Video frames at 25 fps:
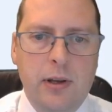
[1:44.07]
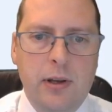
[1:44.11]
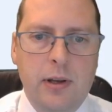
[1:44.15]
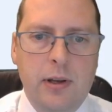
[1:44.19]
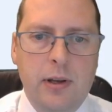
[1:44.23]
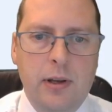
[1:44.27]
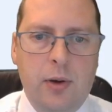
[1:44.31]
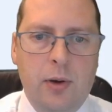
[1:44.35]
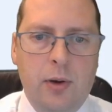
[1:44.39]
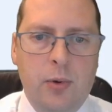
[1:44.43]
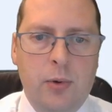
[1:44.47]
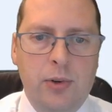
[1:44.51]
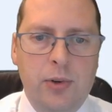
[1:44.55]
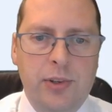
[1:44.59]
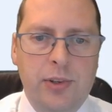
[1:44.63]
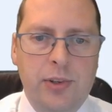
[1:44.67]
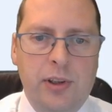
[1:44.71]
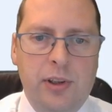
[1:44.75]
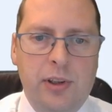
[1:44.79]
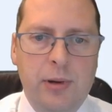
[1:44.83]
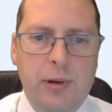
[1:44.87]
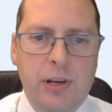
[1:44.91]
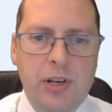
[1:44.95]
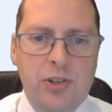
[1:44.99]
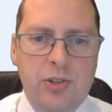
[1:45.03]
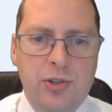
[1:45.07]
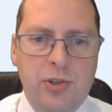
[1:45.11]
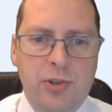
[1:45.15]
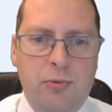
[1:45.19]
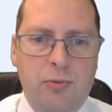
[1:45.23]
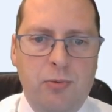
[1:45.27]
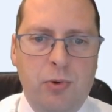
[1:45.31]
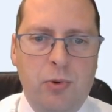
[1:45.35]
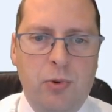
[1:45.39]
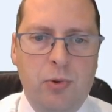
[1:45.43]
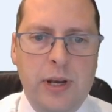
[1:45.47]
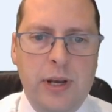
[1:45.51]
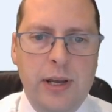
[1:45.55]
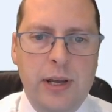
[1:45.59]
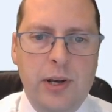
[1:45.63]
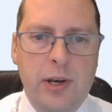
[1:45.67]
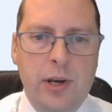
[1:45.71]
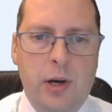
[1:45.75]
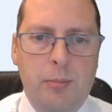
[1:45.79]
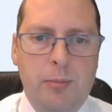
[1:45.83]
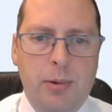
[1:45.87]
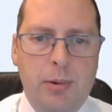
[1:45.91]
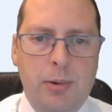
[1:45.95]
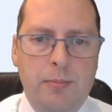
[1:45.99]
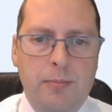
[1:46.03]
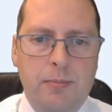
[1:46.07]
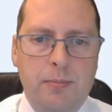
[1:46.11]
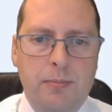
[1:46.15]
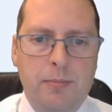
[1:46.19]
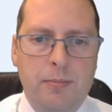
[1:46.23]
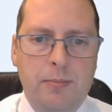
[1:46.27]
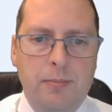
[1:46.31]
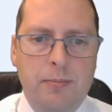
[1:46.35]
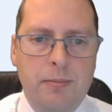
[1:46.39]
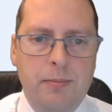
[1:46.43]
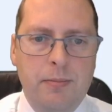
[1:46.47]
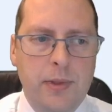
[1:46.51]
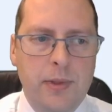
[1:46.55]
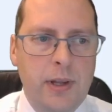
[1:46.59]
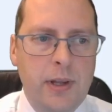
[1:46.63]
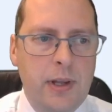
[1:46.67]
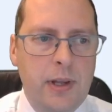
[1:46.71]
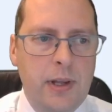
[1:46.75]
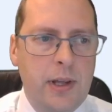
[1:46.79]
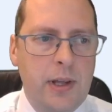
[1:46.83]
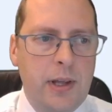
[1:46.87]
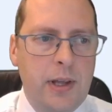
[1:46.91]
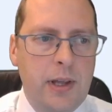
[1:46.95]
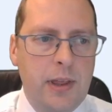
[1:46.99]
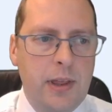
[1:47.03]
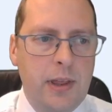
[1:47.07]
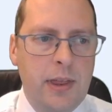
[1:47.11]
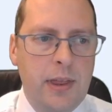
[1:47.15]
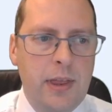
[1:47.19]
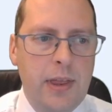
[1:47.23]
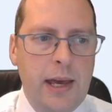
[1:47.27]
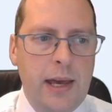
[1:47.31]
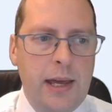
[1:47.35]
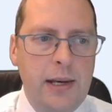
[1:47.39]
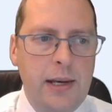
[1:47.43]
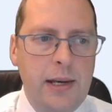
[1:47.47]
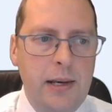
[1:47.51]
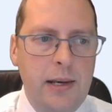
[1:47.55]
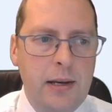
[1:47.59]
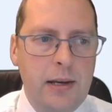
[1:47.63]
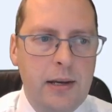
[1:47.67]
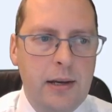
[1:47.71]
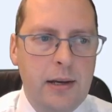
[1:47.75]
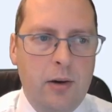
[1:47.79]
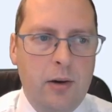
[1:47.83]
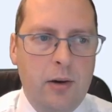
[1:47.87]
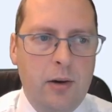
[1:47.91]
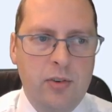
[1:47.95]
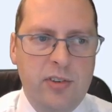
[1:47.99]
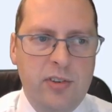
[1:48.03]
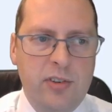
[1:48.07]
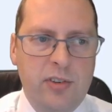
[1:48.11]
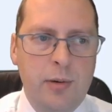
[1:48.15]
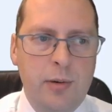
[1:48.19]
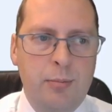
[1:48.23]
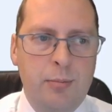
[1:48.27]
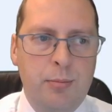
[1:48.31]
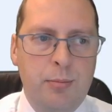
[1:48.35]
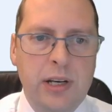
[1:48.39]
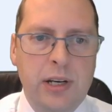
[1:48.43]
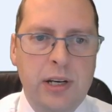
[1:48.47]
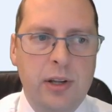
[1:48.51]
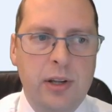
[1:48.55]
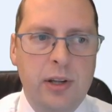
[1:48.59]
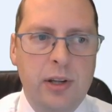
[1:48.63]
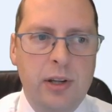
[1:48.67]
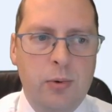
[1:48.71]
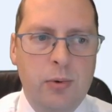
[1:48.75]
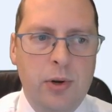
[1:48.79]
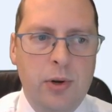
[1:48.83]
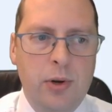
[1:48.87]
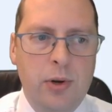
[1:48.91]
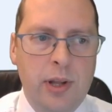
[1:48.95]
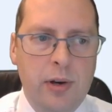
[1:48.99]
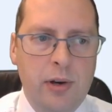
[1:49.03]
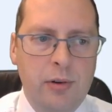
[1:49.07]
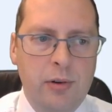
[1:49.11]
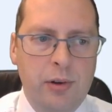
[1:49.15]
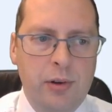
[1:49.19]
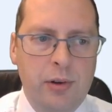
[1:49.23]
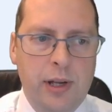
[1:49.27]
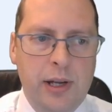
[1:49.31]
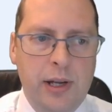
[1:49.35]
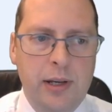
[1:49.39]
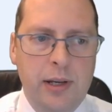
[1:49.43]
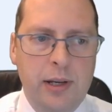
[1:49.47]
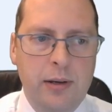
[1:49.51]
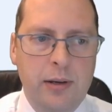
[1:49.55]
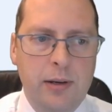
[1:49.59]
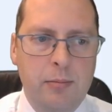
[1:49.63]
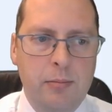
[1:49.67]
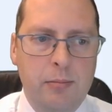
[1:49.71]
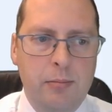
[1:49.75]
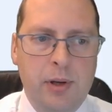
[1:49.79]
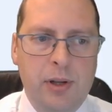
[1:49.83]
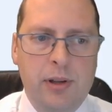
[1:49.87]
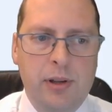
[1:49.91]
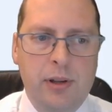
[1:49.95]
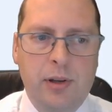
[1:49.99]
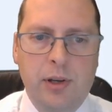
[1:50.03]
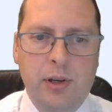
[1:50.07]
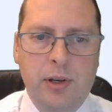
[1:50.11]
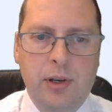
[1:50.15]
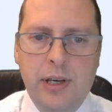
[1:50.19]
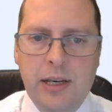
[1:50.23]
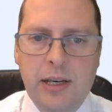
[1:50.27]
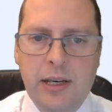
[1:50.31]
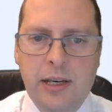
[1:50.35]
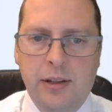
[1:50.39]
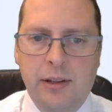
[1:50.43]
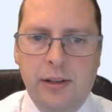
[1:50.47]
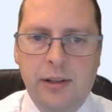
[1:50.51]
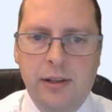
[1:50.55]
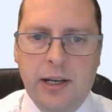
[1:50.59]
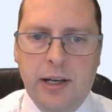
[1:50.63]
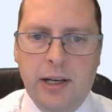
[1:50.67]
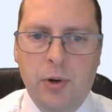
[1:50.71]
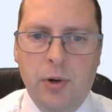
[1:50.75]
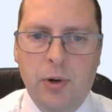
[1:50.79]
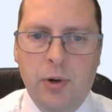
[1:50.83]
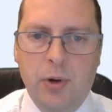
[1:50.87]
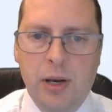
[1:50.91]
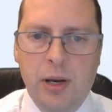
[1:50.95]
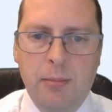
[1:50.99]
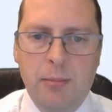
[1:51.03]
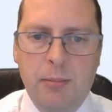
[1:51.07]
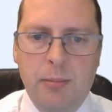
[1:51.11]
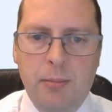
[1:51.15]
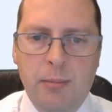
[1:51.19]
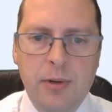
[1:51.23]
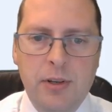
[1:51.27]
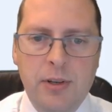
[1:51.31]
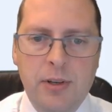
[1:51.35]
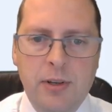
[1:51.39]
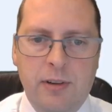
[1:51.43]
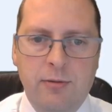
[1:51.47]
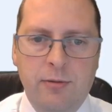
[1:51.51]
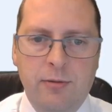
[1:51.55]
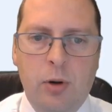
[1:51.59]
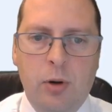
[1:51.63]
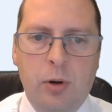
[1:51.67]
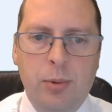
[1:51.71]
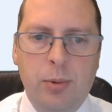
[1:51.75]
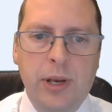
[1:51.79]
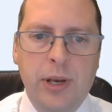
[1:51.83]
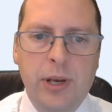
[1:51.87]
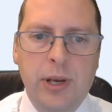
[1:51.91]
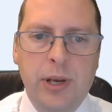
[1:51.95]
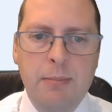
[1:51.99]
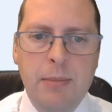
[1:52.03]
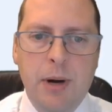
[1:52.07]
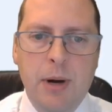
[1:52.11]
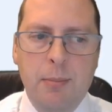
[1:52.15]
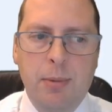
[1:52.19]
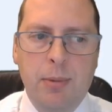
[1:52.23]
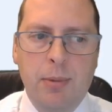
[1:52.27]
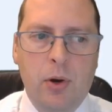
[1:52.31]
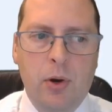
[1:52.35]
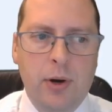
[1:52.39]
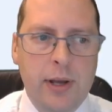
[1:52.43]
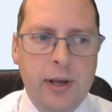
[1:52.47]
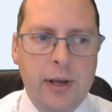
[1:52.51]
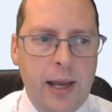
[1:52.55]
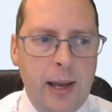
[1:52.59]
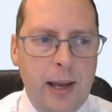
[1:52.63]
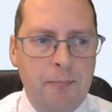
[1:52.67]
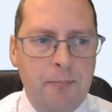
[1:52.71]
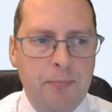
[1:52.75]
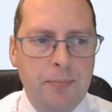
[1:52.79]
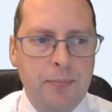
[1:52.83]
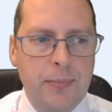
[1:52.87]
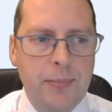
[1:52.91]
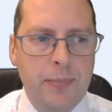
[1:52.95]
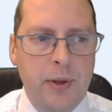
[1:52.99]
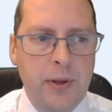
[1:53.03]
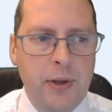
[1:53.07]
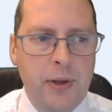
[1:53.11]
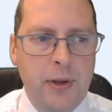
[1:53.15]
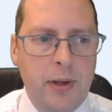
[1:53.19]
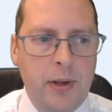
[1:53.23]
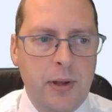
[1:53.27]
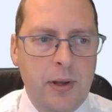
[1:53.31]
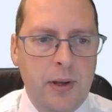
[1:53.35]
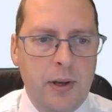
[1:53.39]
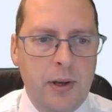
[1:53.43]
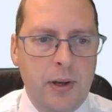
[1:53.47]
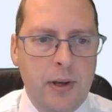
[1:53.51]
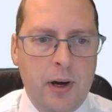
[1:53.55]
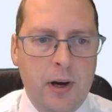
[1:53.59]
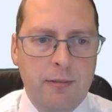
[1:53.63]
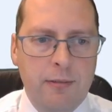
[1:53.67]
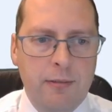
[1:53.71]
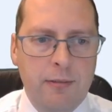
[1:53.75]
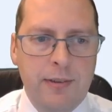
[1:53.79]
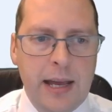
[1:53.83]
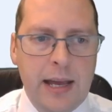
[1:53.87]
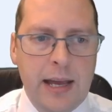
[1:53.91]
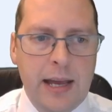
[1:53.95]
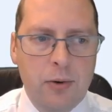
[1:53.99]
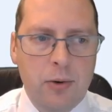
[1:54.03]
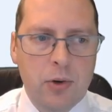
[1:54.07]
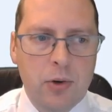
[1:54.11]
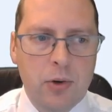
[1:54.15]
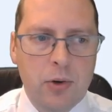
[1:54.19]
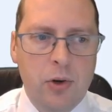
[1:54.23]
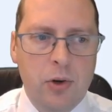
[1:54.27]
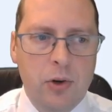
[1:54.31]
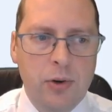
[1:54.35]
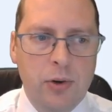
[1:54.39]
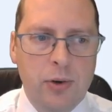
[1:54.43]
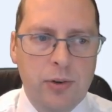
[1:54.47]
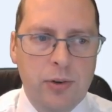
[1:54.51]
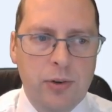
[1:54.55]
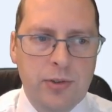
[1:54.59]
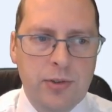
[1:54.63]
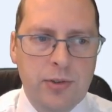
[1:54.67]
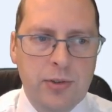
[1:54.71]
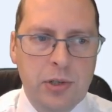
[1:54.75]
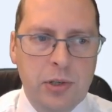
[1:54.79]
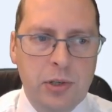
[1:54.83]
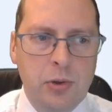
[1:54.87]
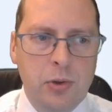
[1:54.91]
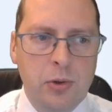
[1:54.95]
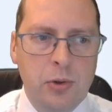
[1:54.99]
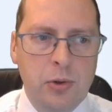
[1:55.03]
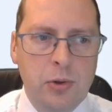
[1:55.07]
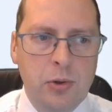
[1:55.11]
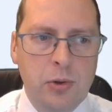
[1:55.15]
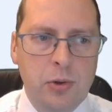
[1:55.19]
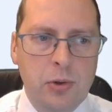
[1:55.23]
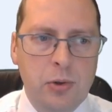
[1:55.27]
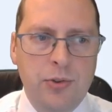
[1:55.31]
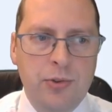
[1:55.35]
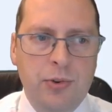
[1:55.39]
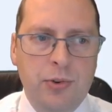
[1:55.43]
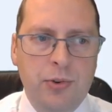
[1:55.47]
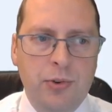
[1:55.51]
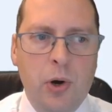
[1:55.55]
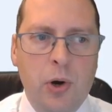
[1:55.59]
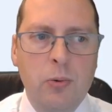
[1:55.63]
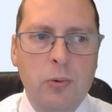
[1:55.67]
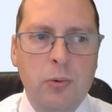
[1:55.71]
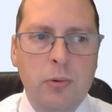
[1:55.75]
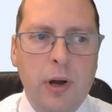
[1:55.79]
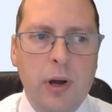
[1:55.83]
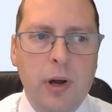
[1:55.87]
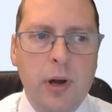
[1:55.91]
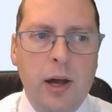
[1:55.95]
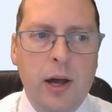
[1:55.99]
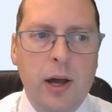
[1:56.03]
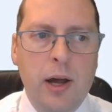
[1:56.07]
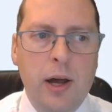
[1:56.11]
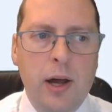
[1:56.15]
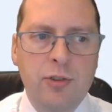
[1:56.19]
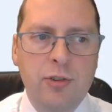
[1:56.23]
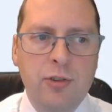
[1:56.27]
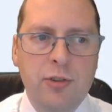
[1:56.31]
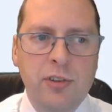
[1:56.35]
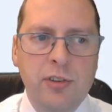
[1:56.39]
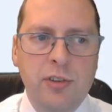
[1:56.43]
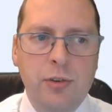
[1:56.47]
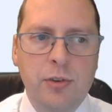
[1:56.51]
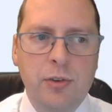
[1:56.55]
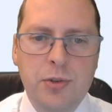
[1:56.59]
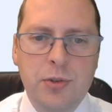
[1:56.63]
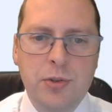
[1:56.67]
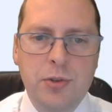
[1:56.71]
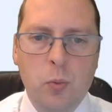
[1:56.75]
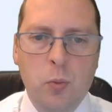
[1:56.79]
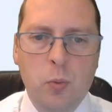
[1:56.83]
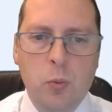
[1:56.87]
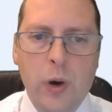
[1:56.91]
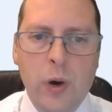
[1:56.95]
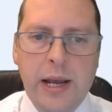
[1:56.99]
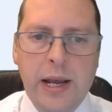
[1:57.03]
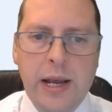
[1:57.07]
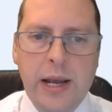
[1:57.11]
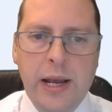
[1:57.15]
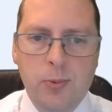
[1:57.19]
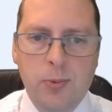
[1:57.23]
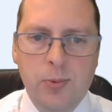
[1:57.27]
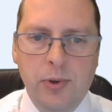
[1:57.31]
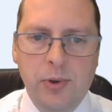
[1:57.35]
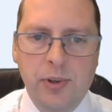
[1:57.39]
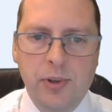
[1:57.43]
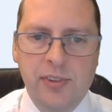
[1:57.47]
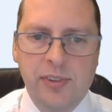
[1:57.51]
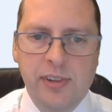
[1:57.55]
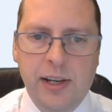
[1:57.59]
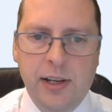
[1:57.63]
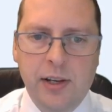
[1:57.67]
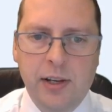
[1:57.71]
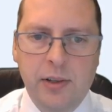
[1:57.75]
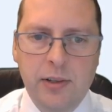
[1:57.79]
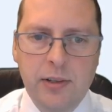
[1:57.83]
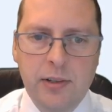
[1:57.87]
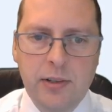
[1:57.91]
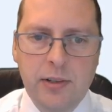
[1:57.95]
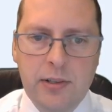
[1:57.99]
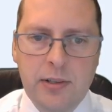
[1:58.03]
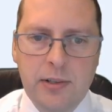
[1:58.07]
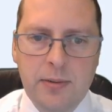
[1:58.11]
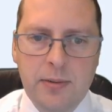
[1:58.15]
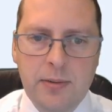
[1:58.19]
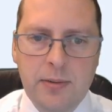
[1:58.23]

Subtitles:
and I want to switch to rocket up. Then I'm just going to bring another one of those in because I'm going to need a second one in a moment. I've not put it in my block yet. I've now gone to control and I've just gone to wait 1 second